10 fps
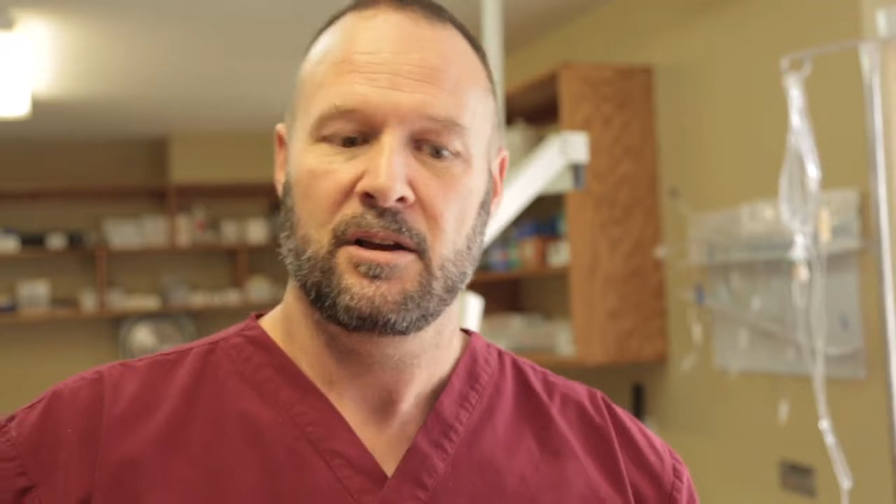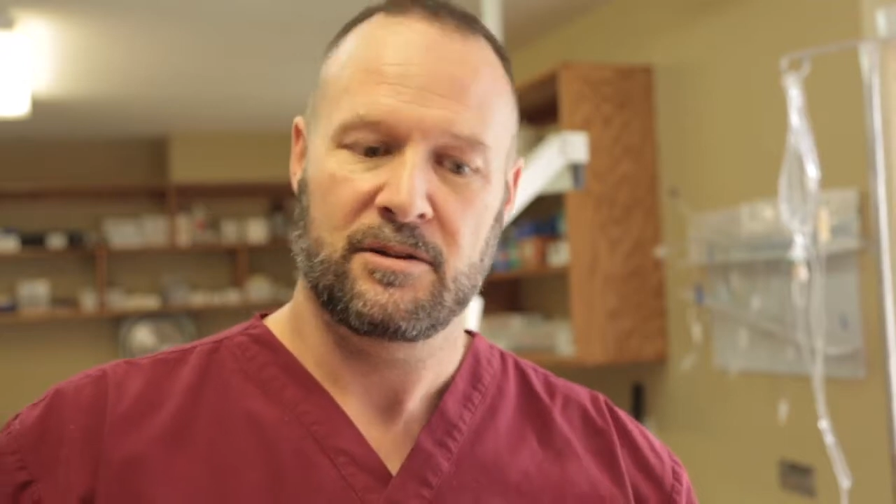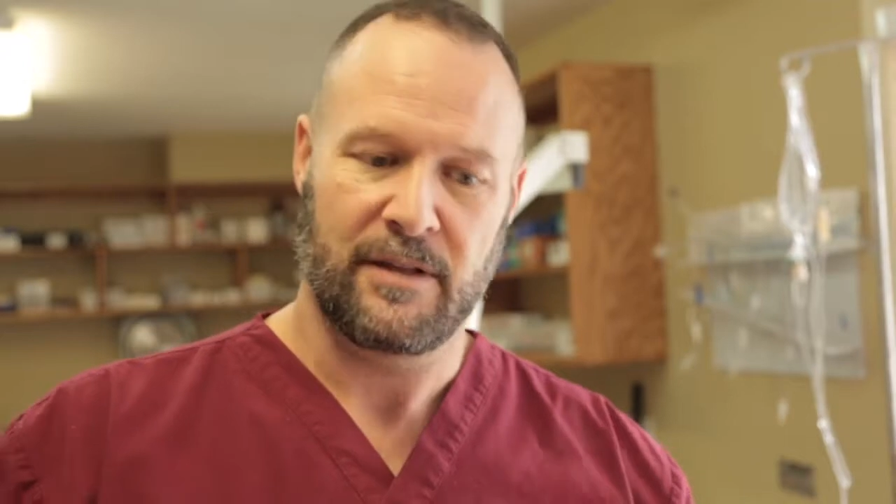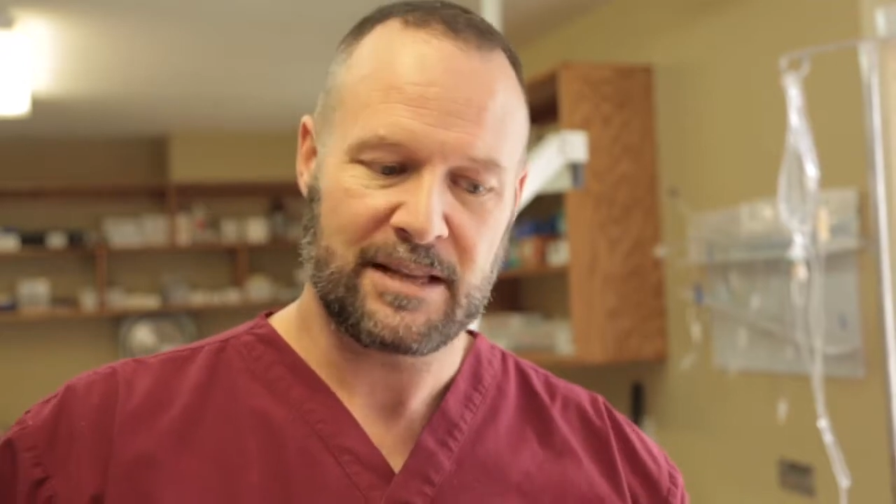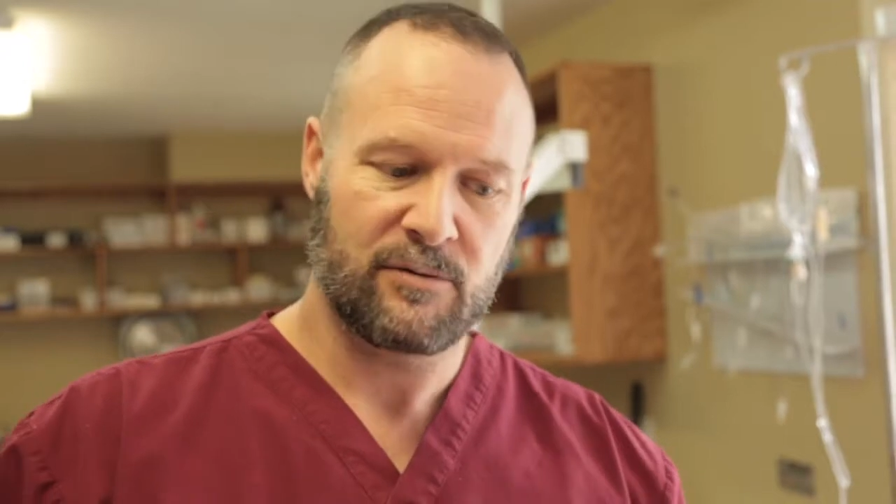
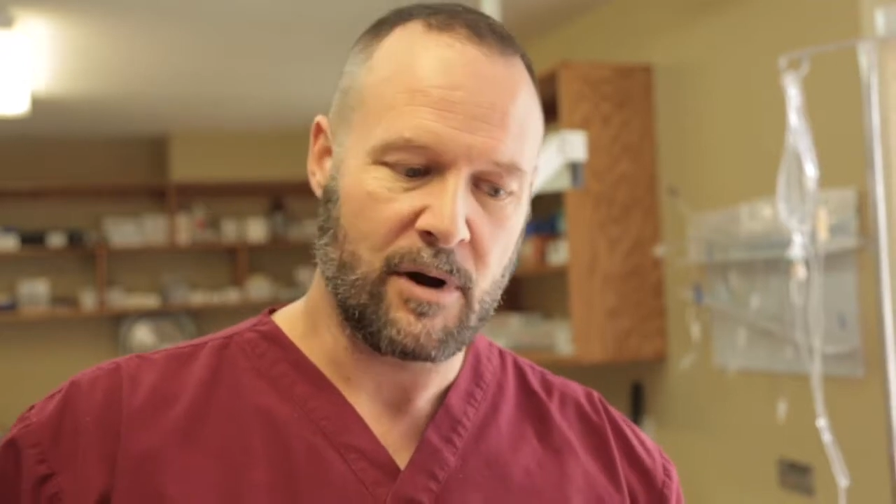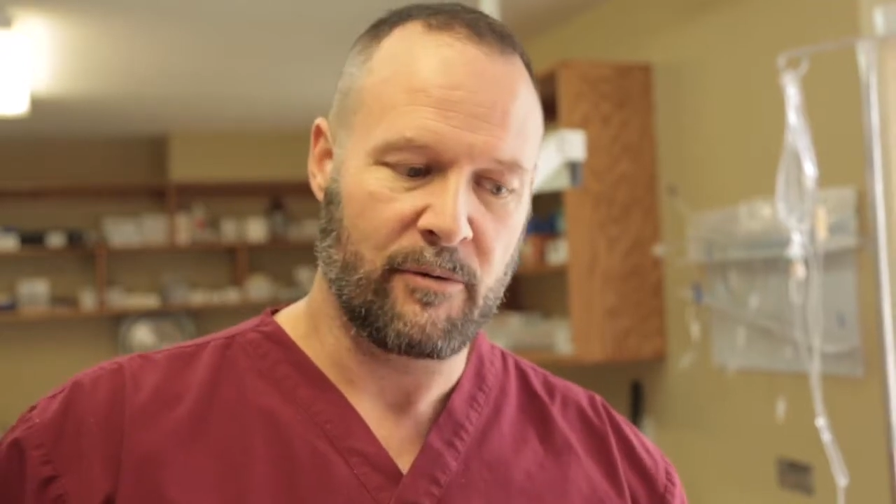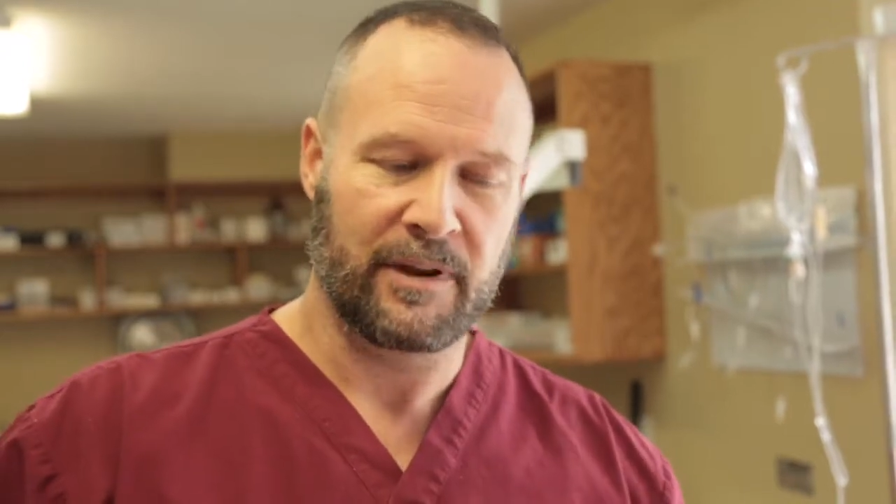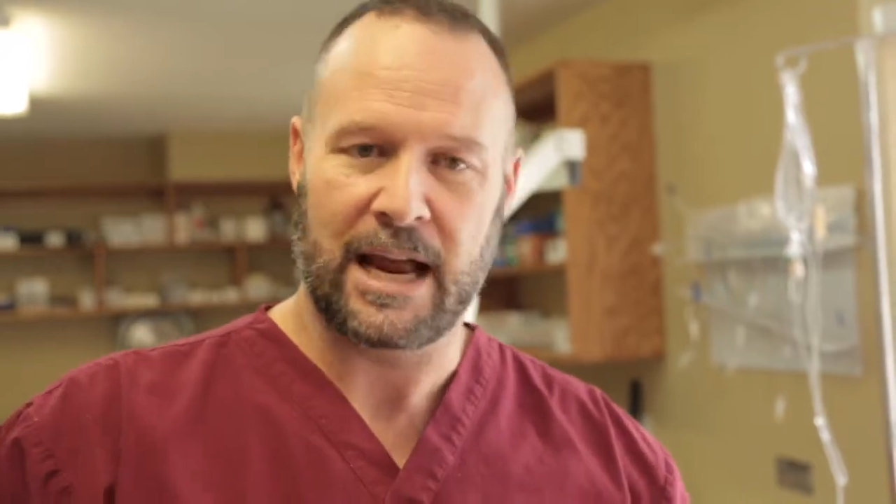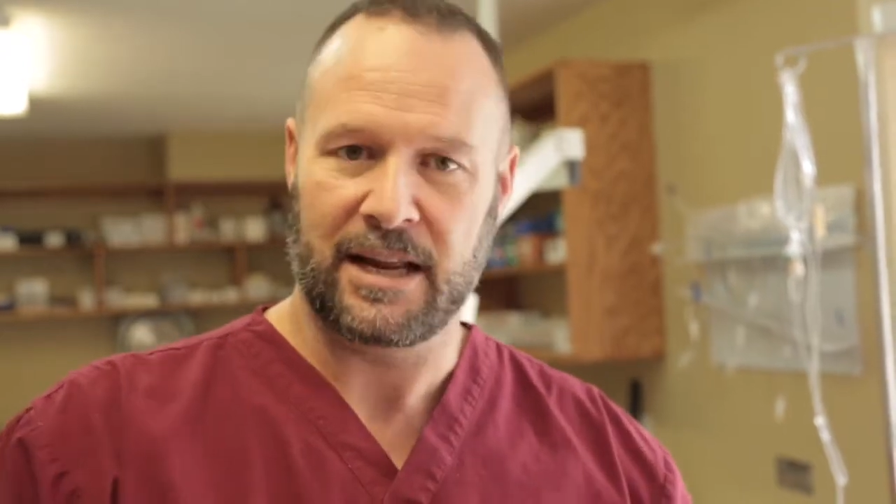So that's why
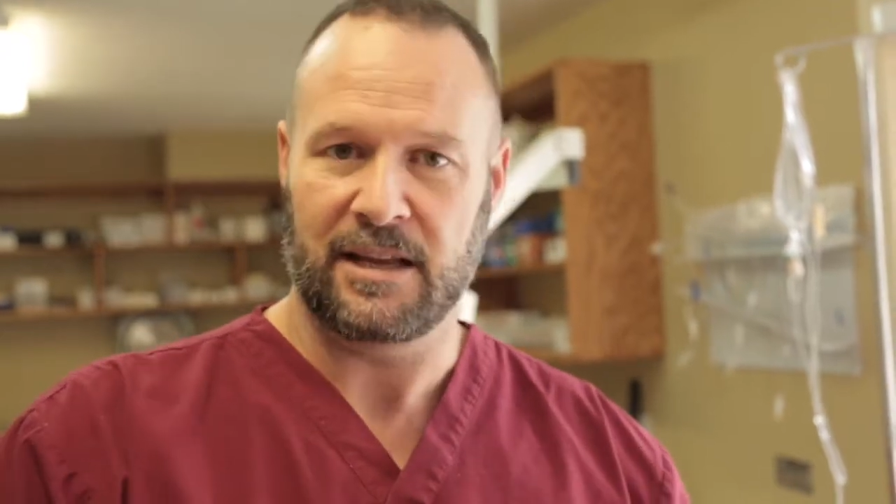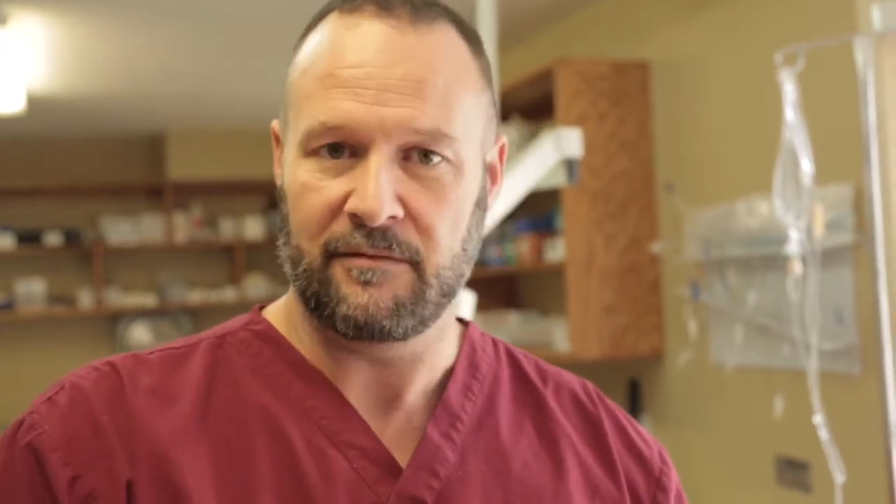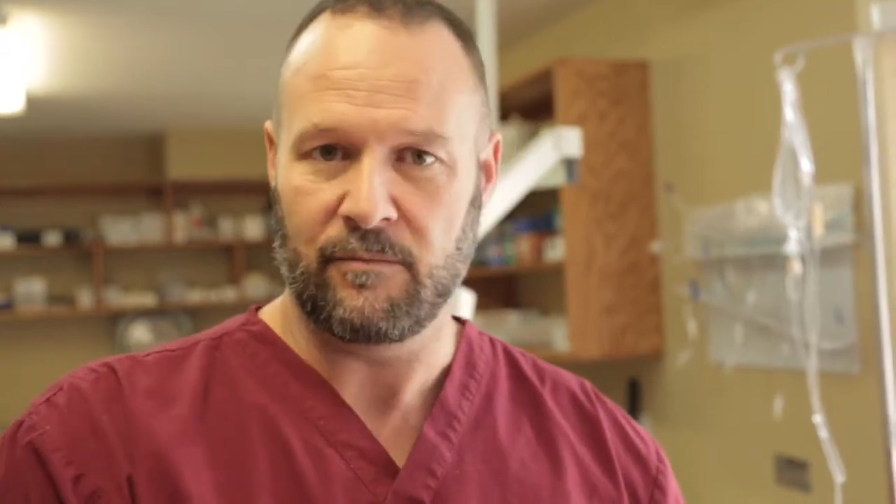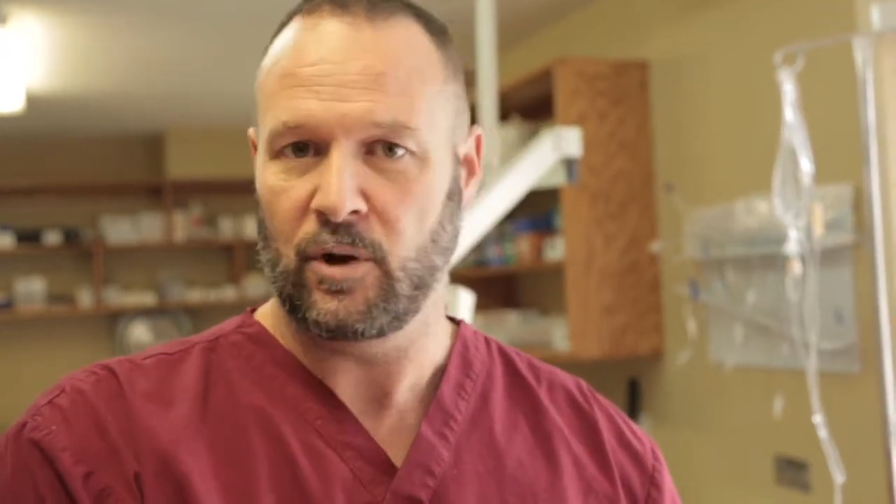we got to give